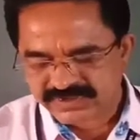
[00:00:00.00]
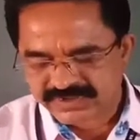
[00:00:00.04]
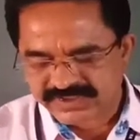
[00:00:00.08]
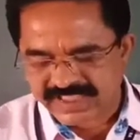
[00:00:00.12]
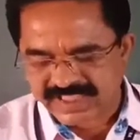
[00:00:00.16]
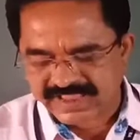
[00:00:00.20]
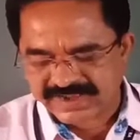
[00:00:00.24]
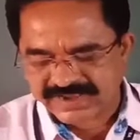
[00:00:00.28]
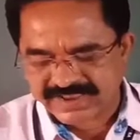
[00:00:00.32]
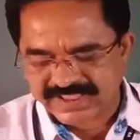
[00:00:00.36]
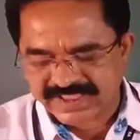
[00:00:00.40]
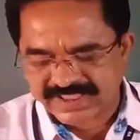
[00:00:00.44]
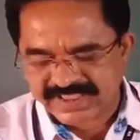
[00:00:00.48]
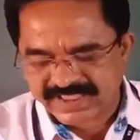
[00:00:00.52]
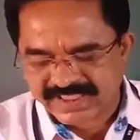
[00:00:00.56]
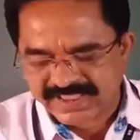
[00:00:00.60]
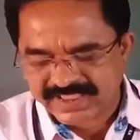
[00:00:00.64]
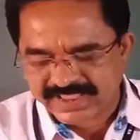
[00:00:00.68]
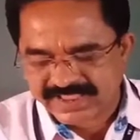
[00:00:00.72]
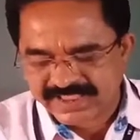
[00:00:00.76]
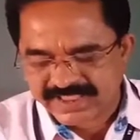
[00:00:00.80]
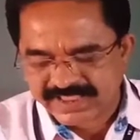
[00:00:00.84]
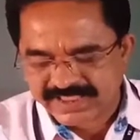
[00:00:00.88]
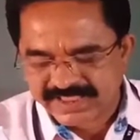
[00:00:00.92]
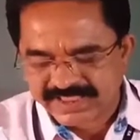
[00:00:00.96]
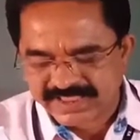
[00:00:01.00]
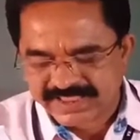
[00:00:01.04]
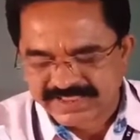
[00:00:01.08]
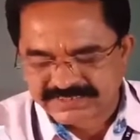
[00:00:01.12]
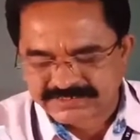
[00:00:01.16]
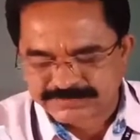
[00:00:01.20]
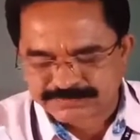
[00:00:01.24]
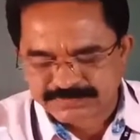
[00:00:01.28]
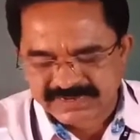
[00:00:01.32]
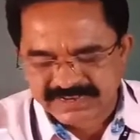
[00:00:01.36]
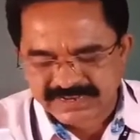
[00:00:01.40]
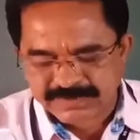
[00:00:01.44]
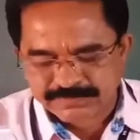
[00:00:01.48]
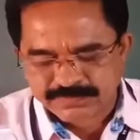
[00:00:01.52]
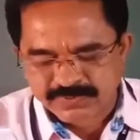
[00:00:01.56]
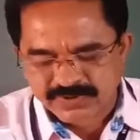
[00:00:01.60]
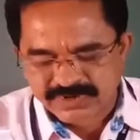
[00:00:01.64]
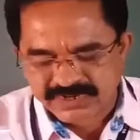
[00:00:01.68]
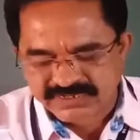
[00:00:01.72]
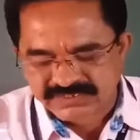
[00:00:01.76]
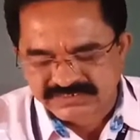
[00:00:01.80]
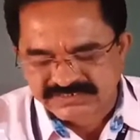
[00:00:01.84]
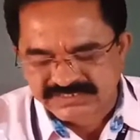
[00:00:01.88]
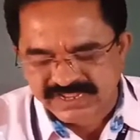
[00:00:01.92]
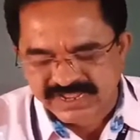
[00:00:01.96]
"Can I explain
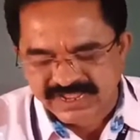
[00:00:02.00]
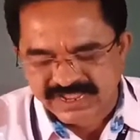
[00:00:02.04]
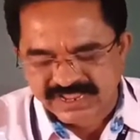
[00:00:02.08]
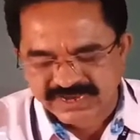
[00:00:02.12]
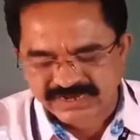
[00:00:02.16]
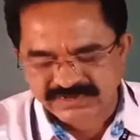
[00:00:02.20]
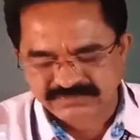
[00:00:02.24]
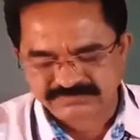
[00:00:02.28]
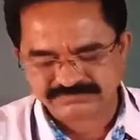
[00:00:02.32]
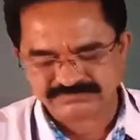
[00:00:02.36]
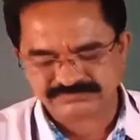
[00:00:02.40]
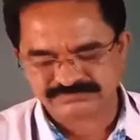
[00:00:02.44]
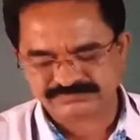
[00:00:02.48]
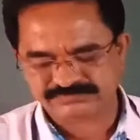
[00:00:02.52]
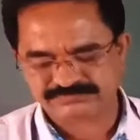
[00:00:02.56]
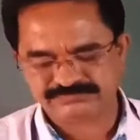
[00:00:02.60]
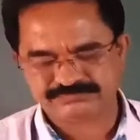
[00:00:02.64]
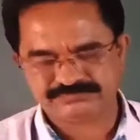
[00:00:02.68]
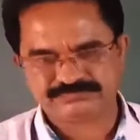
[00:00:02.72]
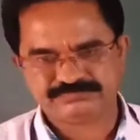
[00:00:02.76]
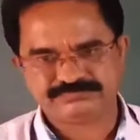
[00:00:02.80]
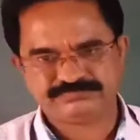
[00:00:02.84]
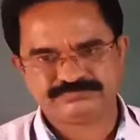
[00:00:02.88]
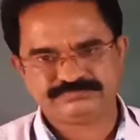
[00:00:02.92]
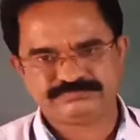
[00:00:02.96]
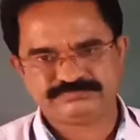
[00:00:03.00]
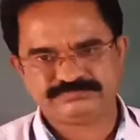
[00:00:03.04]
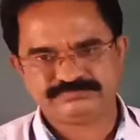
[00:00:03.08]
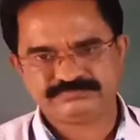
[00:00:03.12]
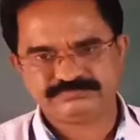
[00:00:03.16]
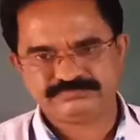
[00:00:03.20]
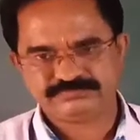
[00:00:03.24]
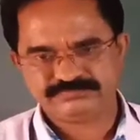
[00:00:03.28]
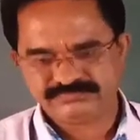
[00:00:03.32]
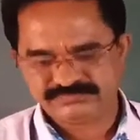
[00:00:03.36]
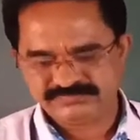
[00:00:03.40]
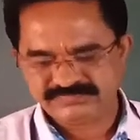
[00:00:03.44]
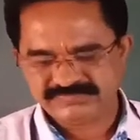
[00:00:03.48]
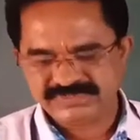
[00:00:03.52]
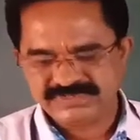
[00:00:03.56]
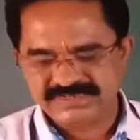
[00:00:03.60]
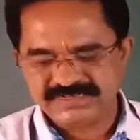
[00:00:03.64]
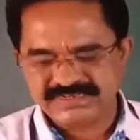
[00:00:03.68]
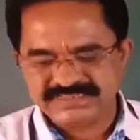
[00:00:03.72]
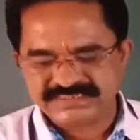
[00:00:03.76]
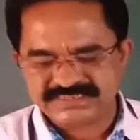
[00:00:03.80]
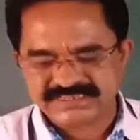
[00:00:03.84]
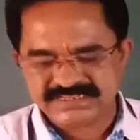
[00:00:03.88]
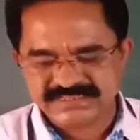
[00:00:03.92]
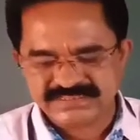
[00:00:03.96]
further?"
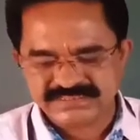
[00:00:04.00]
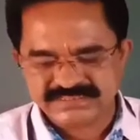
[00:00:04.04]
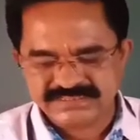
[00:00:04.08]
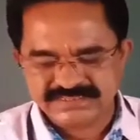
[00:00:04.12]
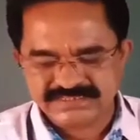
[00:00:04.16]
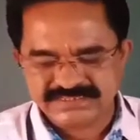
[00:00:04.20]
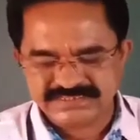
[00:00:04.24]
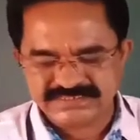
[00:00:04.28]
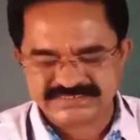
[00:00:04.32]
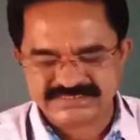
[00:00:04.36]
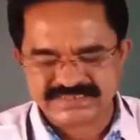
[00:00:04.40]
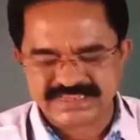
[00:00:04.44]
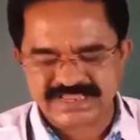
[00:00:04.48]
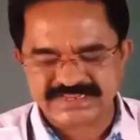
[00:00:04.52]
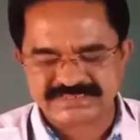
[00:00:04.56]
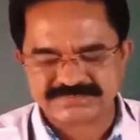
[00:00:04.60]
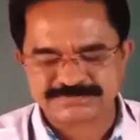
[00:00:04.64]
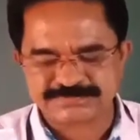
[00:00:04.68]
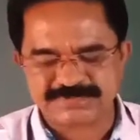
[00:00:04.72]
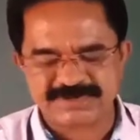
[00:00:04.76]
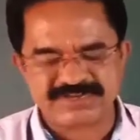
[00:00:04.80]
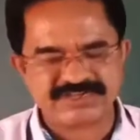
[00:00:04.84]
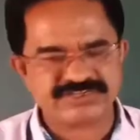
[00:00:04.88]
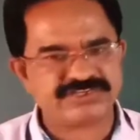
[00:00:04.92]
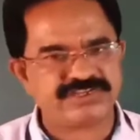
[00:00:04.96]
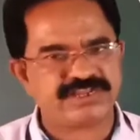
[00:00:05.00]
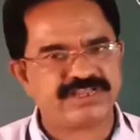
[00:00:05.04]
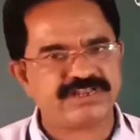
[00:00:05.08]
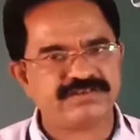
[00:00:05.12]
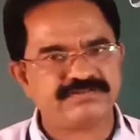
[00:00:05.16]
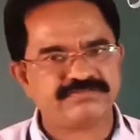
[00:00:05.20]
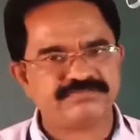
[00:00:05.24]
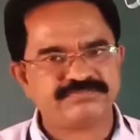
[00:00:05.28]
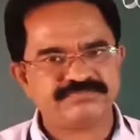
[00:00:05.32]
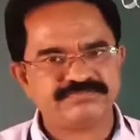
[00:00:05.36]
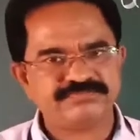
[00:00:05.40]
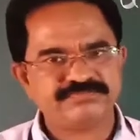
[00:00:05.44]
Listen to this expression.